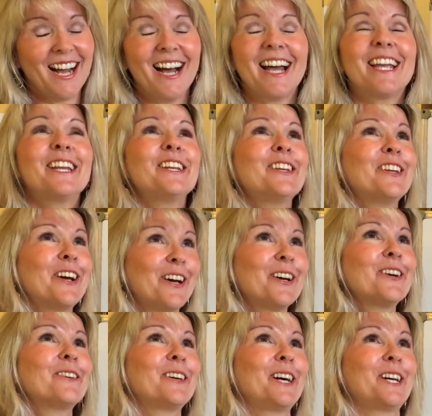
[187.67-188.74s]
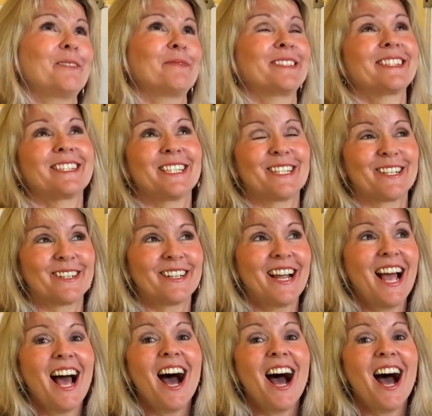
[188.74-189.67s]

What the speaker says: I know I am a sinner.